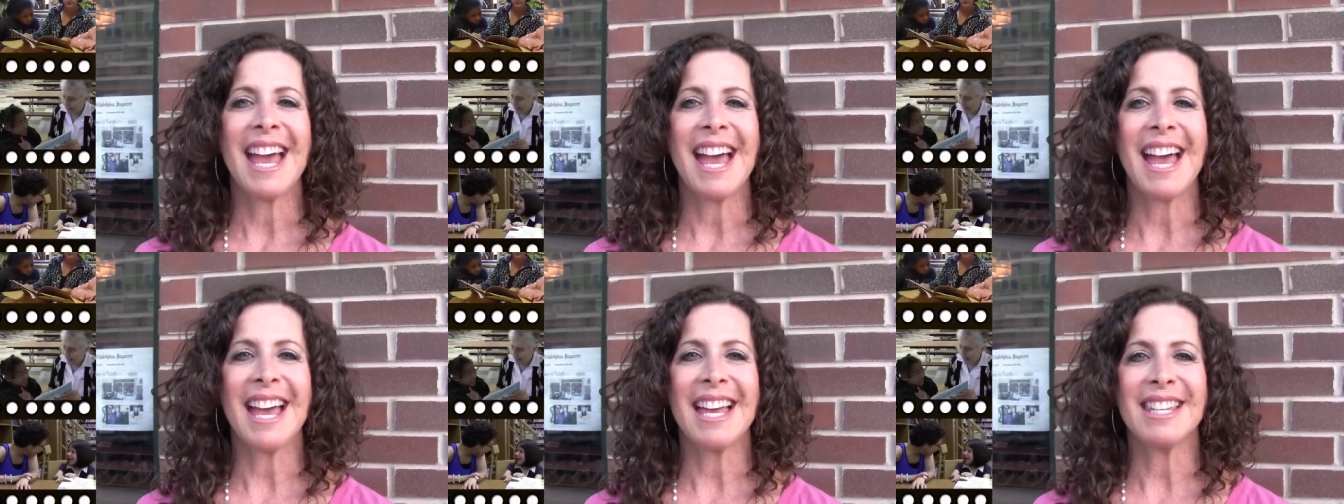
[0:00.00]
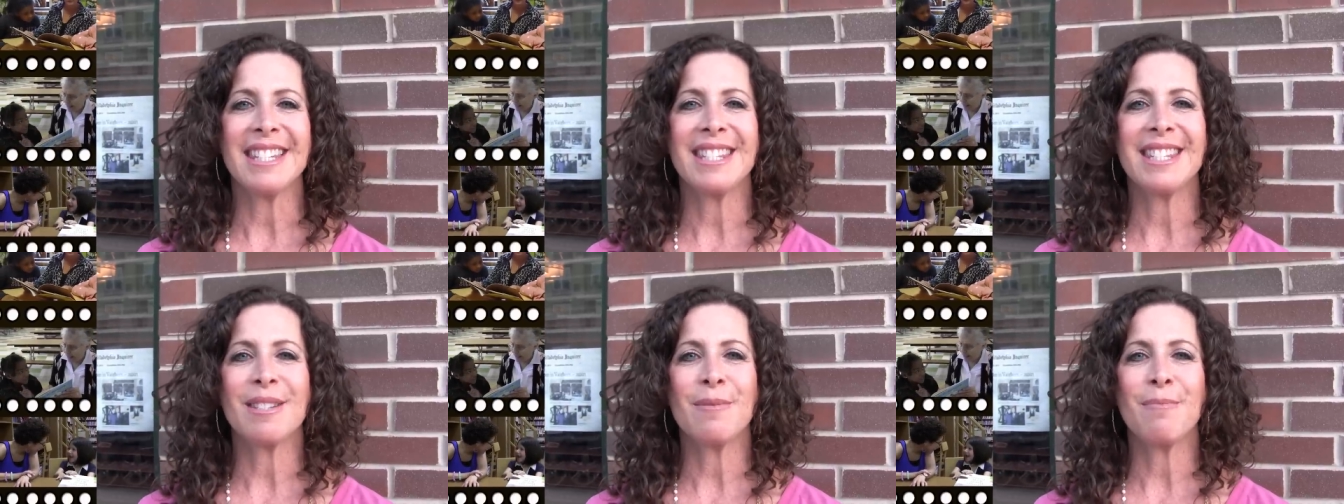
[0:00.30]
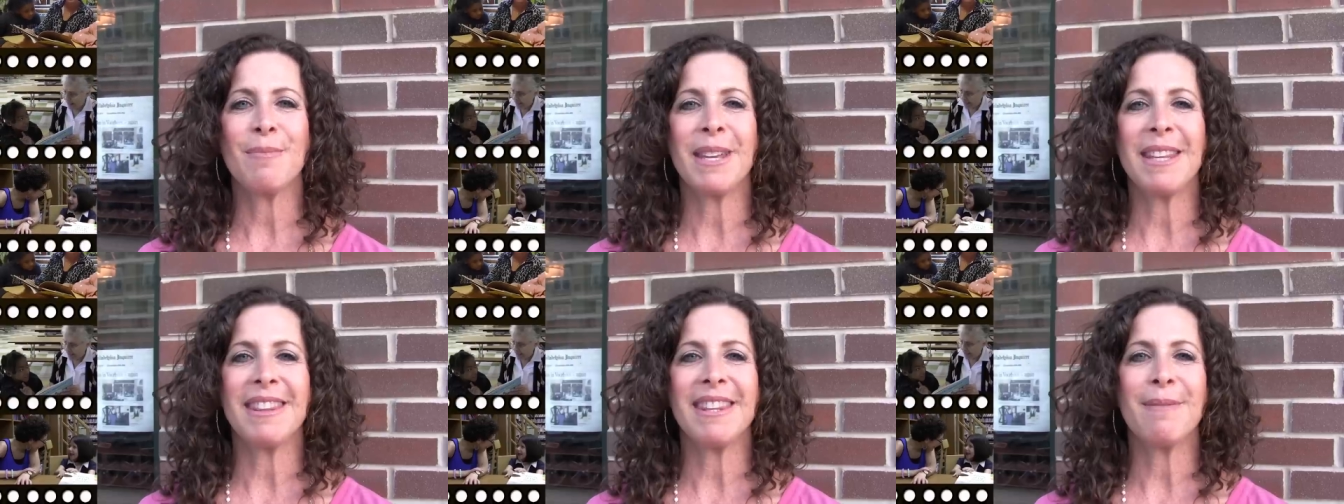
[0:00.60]
has
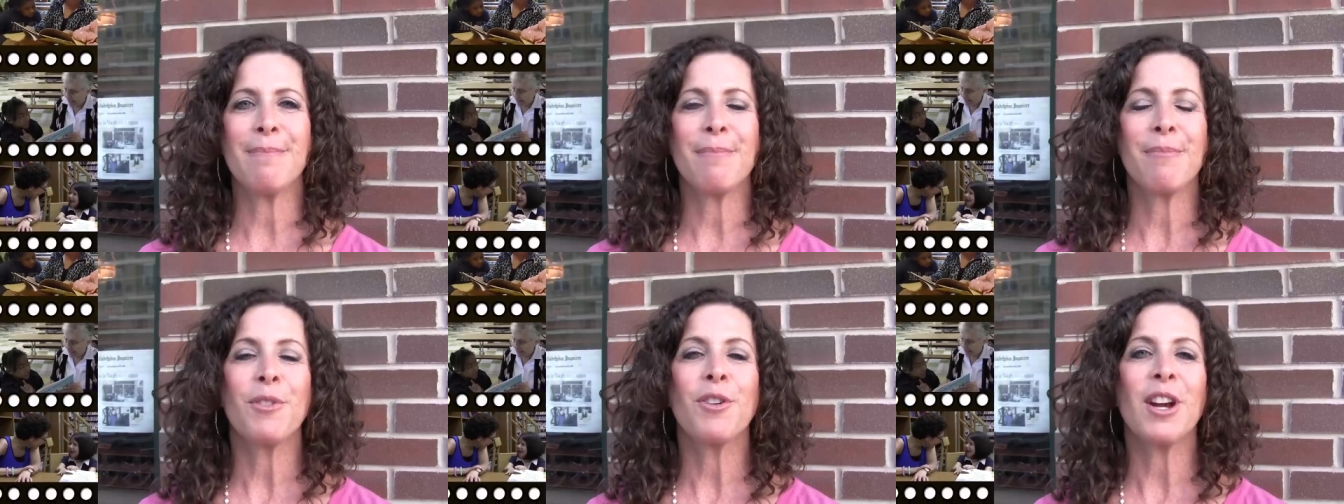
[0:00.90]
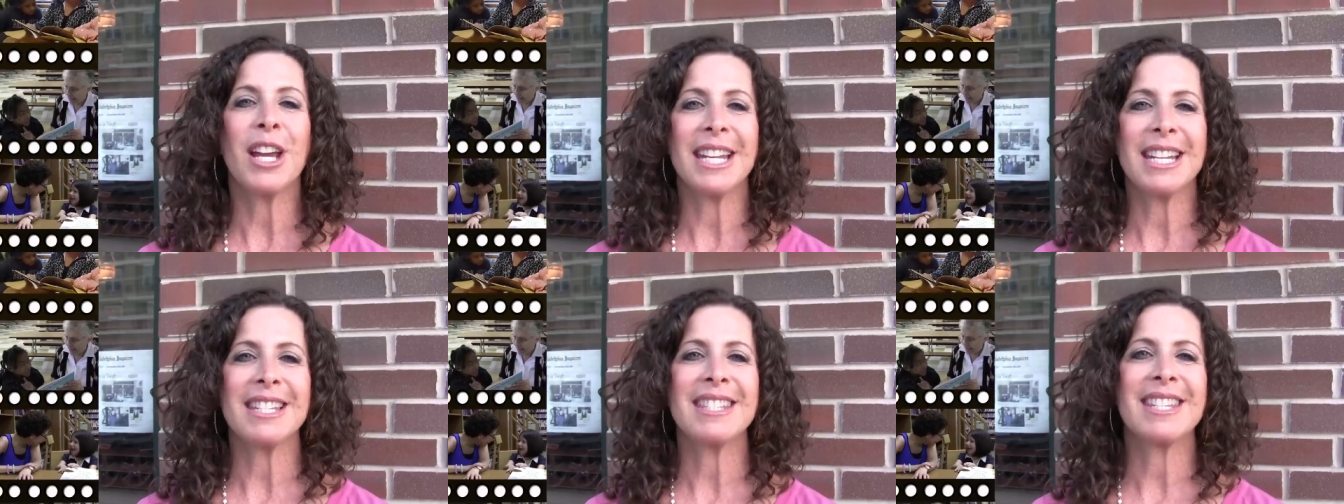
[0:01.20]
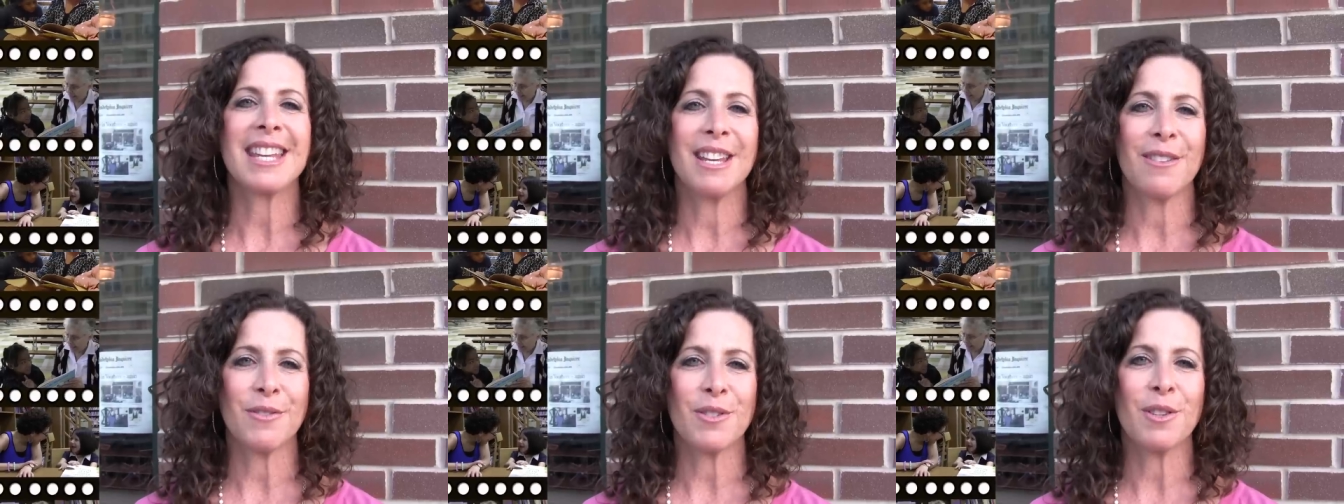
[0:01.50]
been the
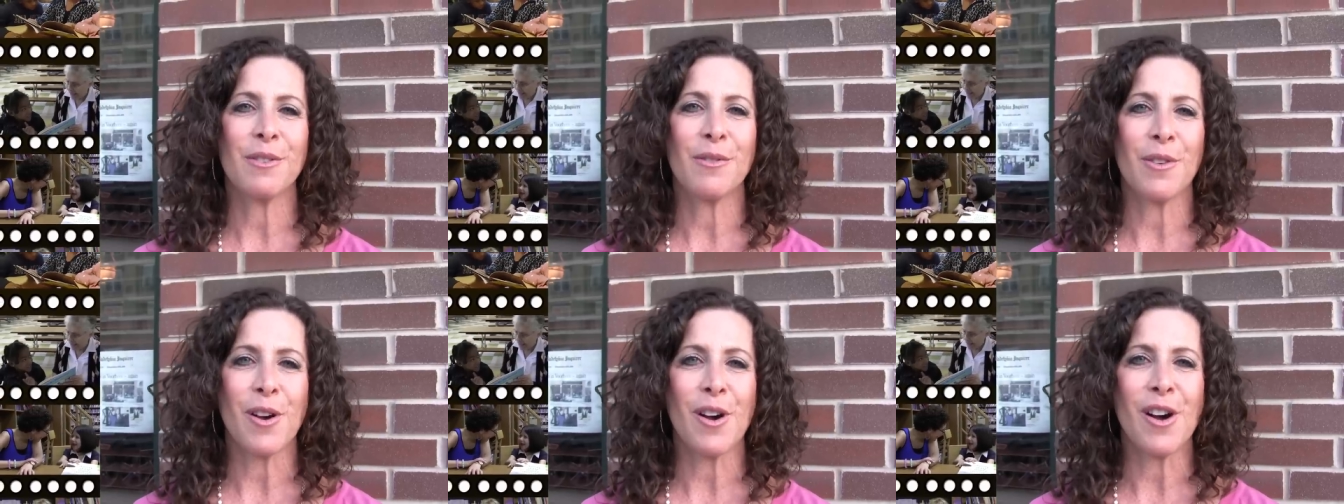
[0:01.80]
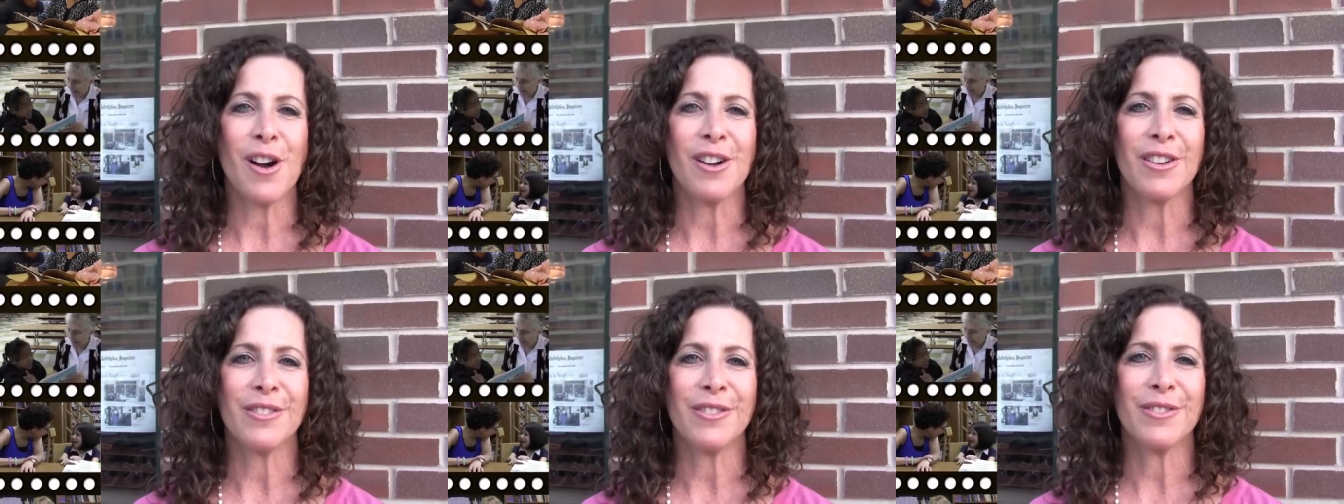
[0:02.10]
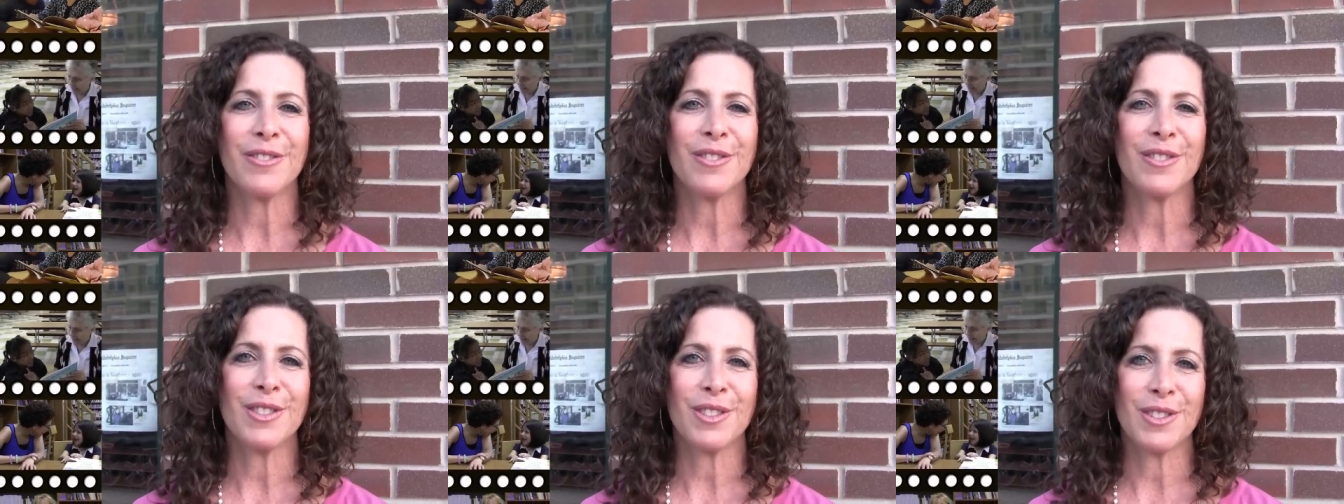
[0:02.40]
greatest gift of all
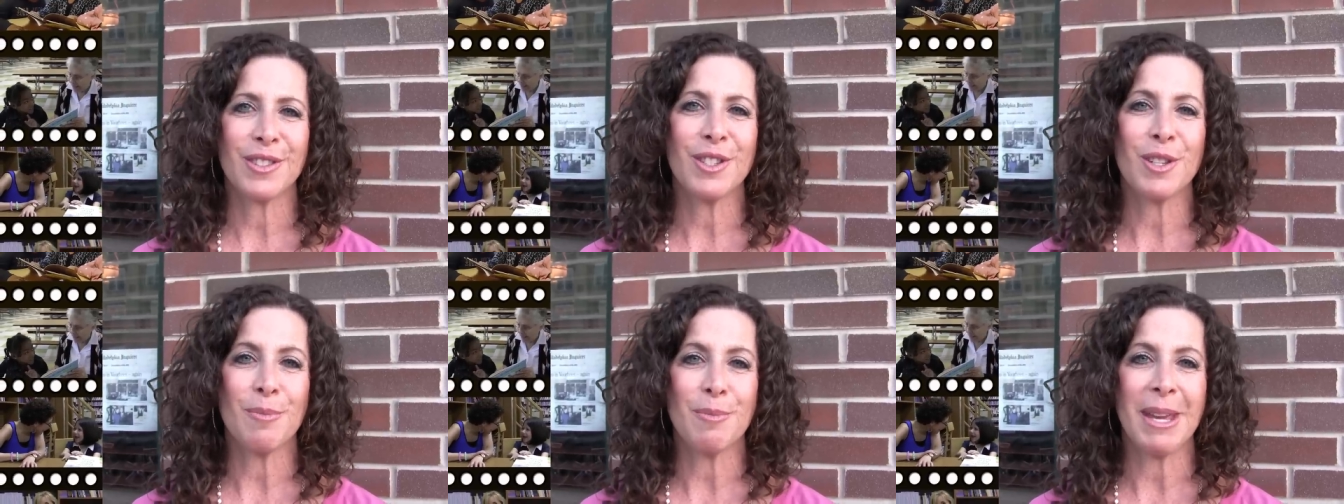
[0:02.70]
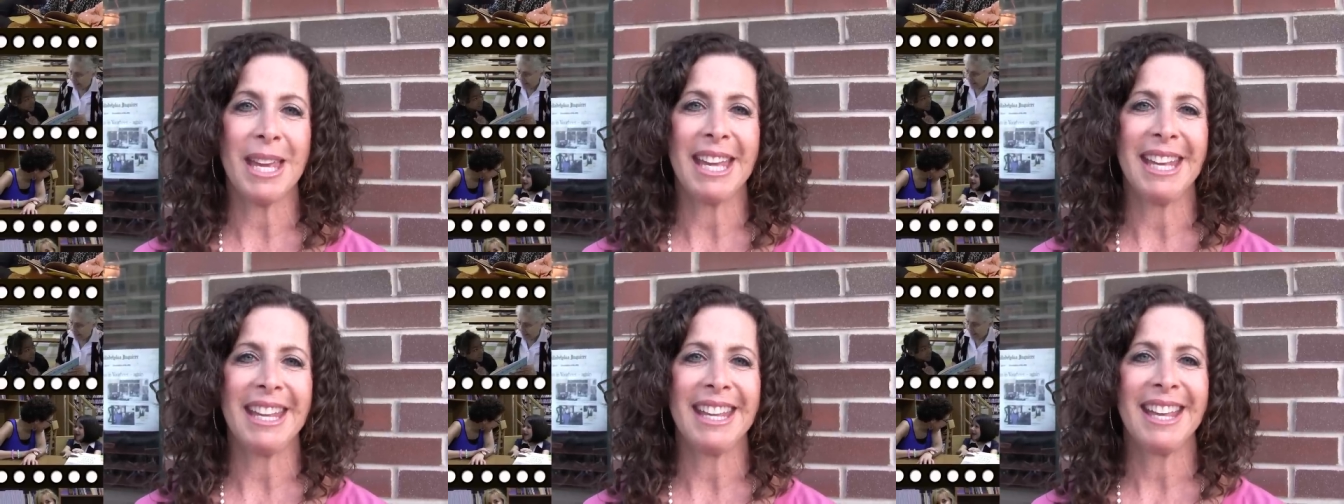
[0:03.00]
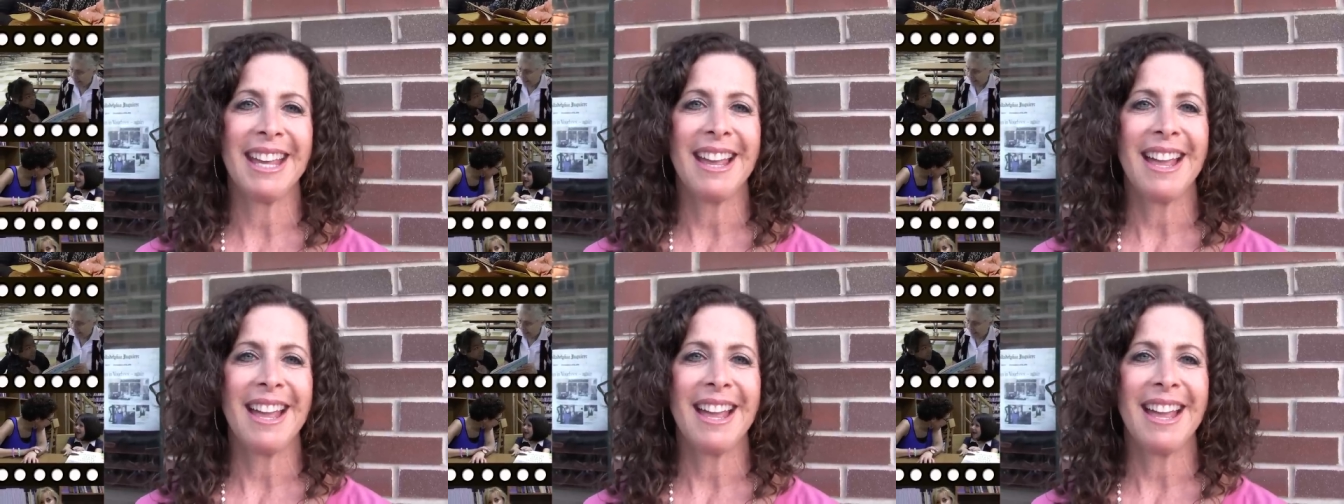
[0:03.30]
to me.